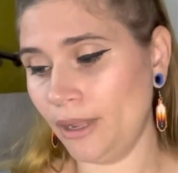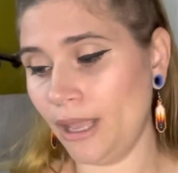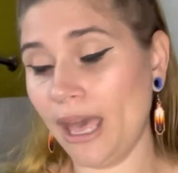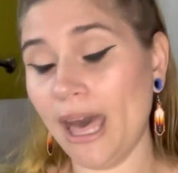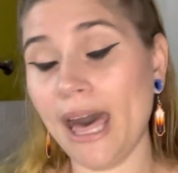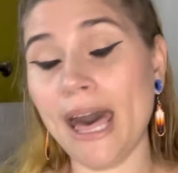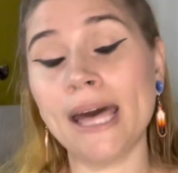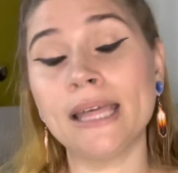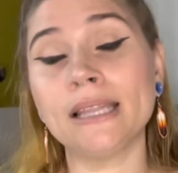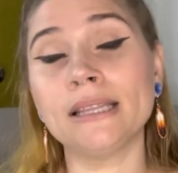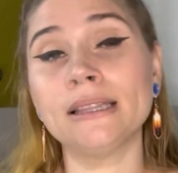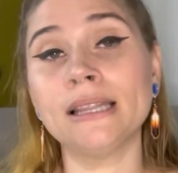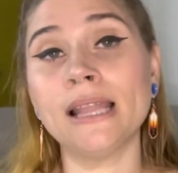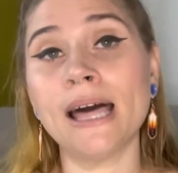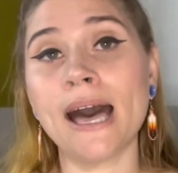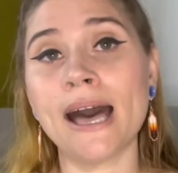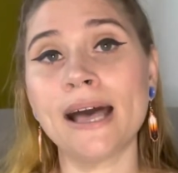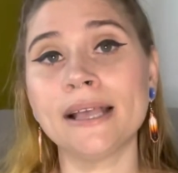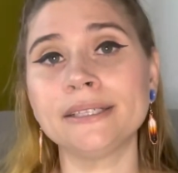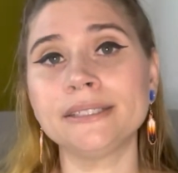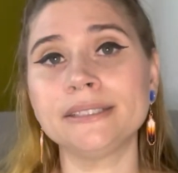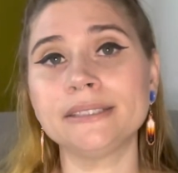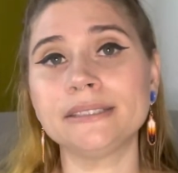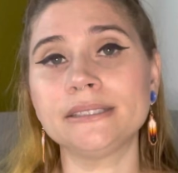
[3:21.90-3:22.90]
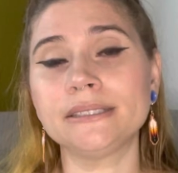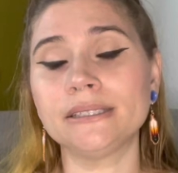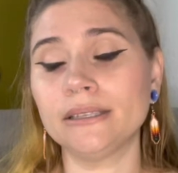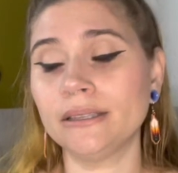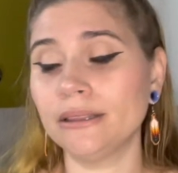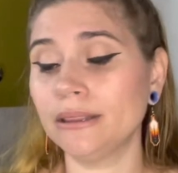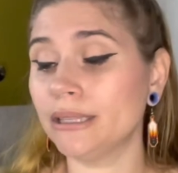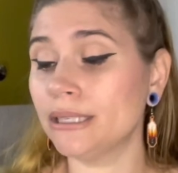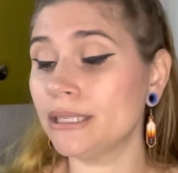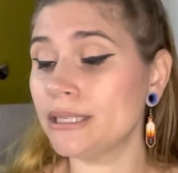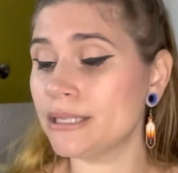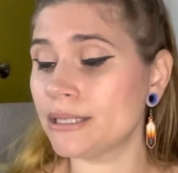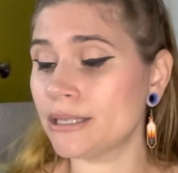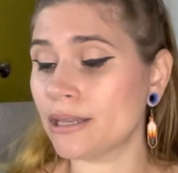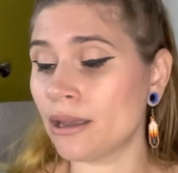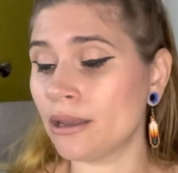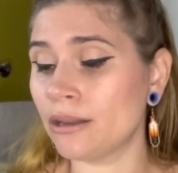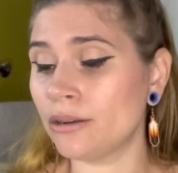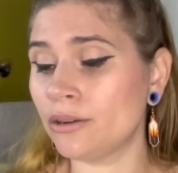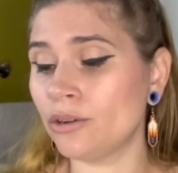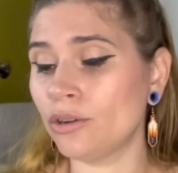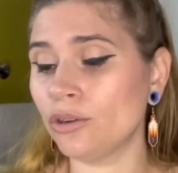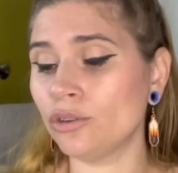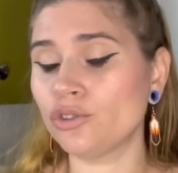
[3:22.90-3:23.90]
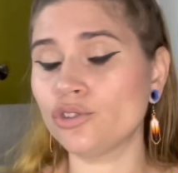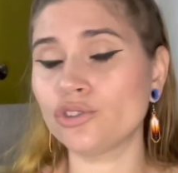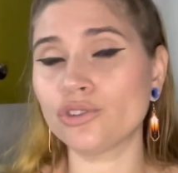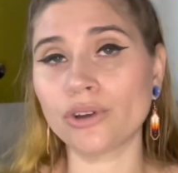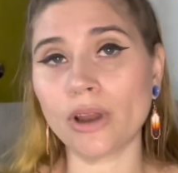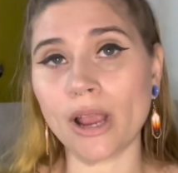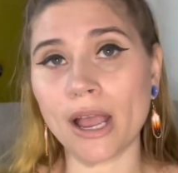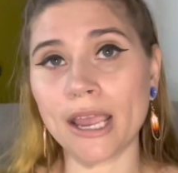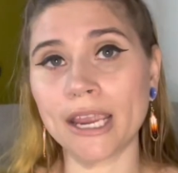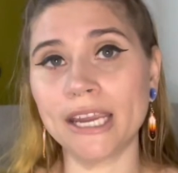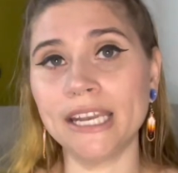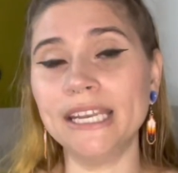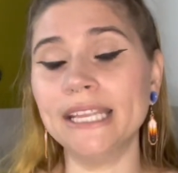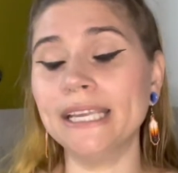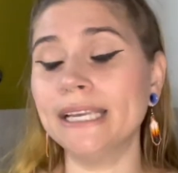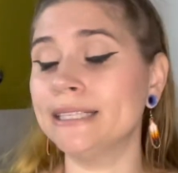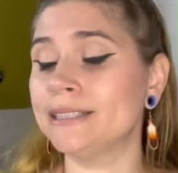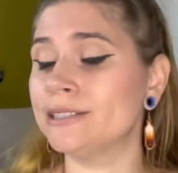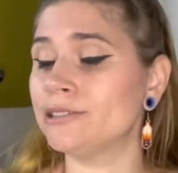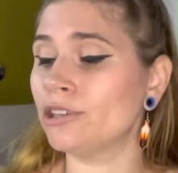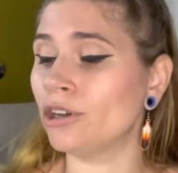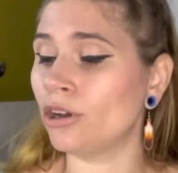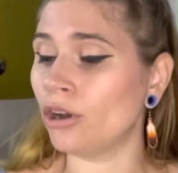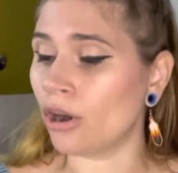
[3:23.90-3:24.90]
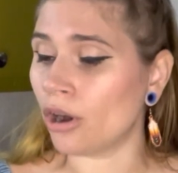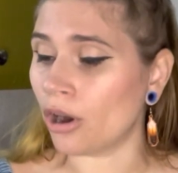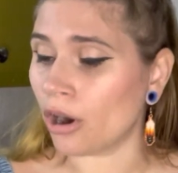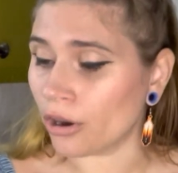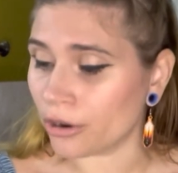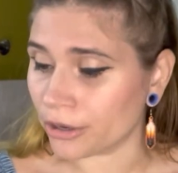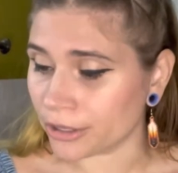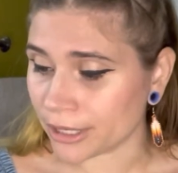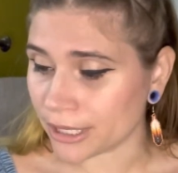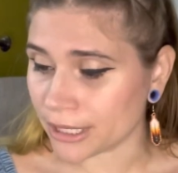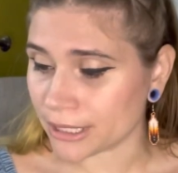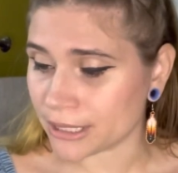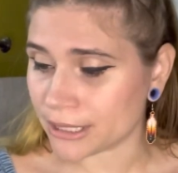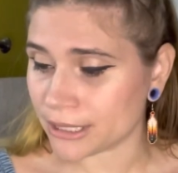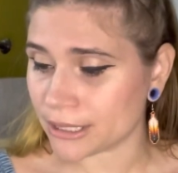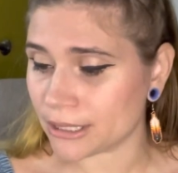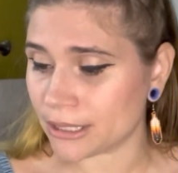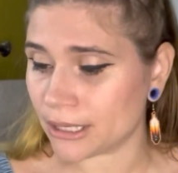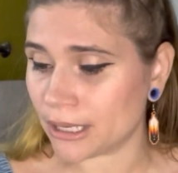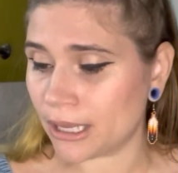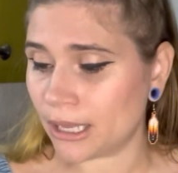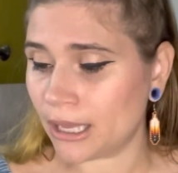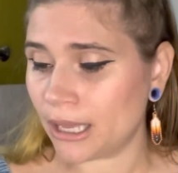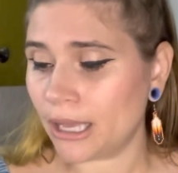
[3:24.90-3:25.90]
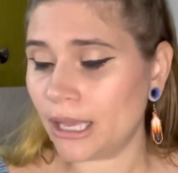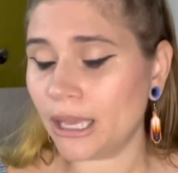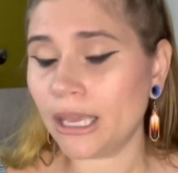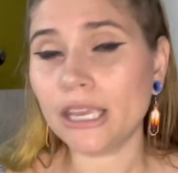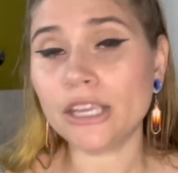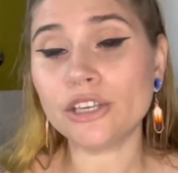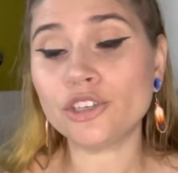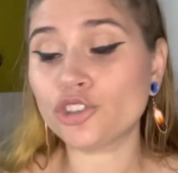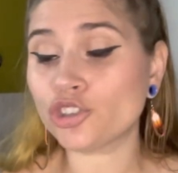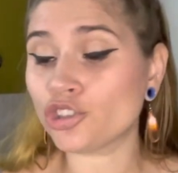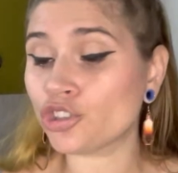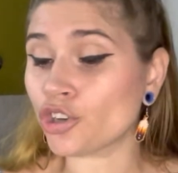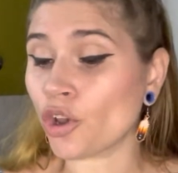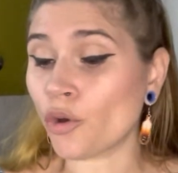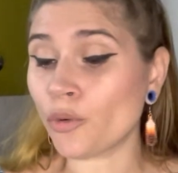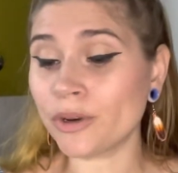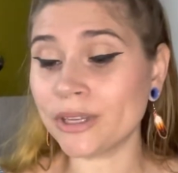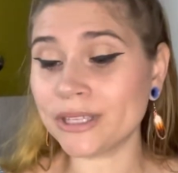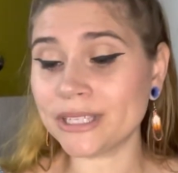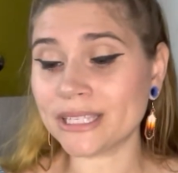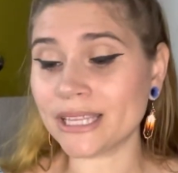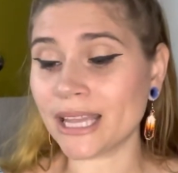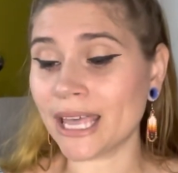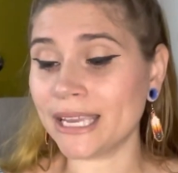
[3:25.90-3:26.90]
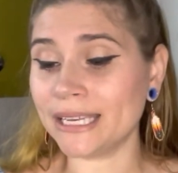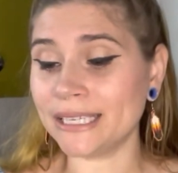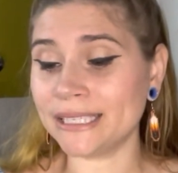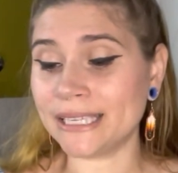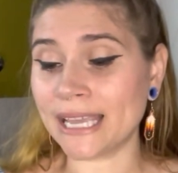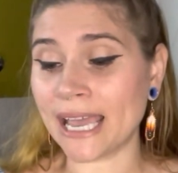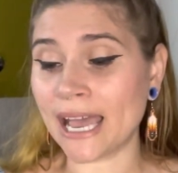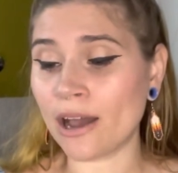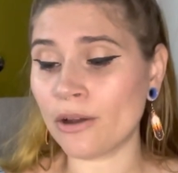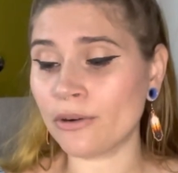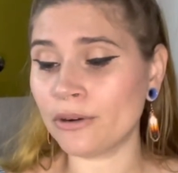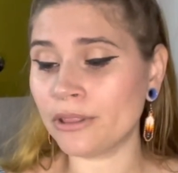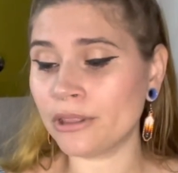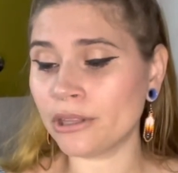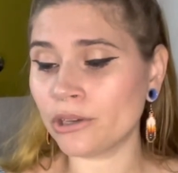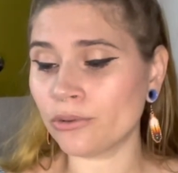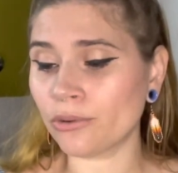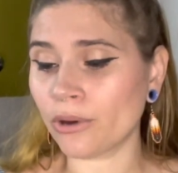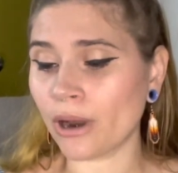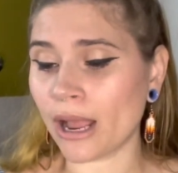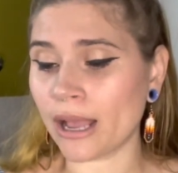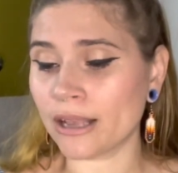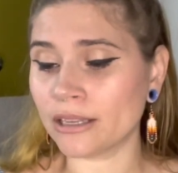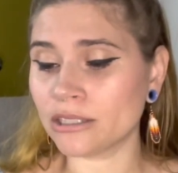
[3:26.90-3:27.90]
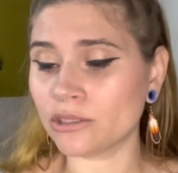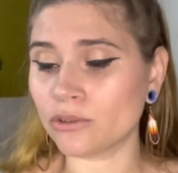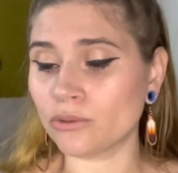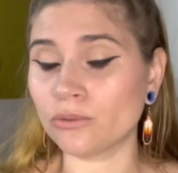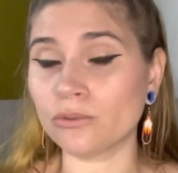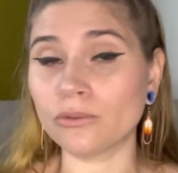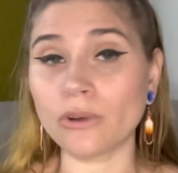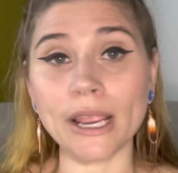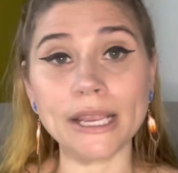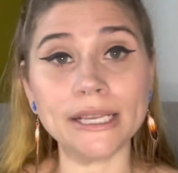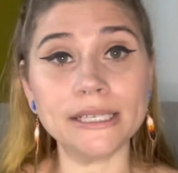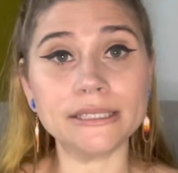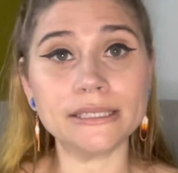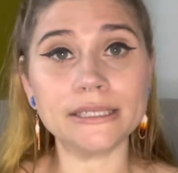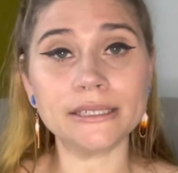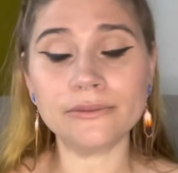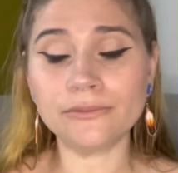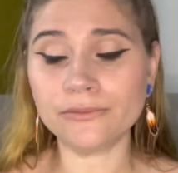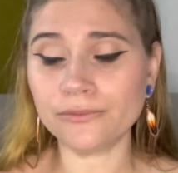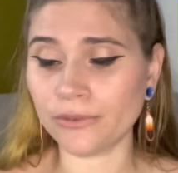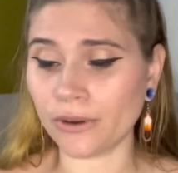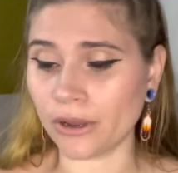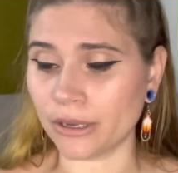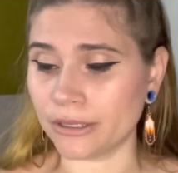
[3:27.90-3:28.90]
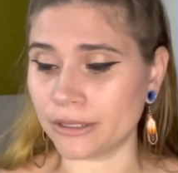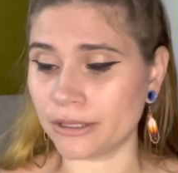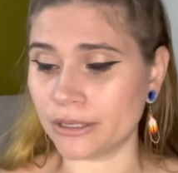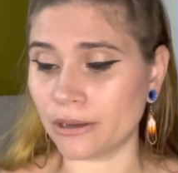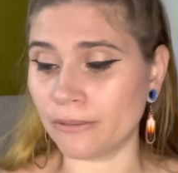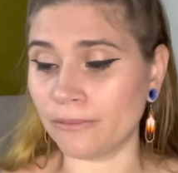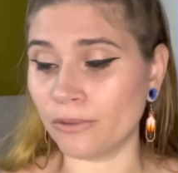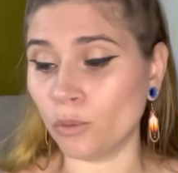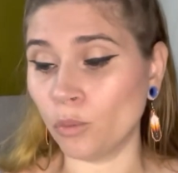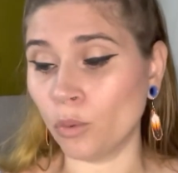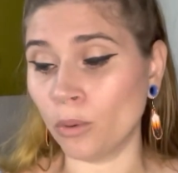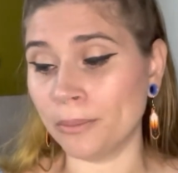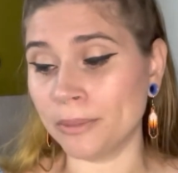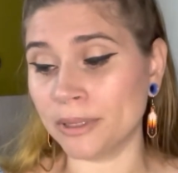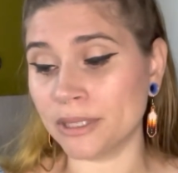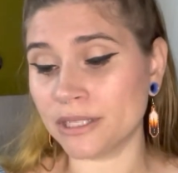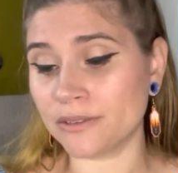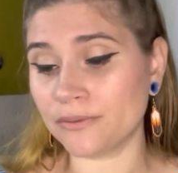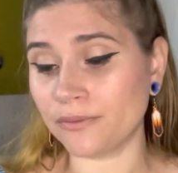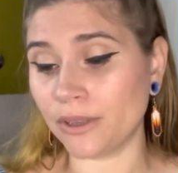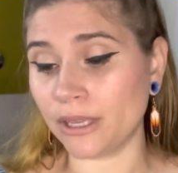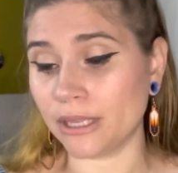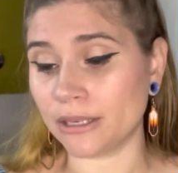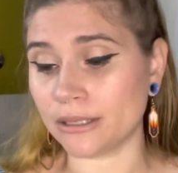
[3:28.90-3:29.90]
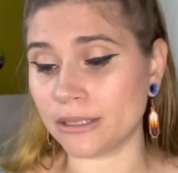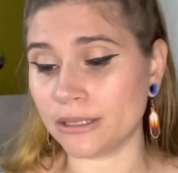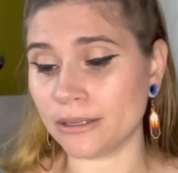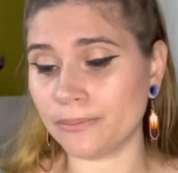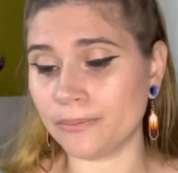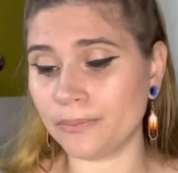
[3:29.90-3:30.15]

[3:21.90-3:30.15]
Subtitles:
At last, the sun tried its hardest. It shone its light down in the grass right in front of the woman's feet,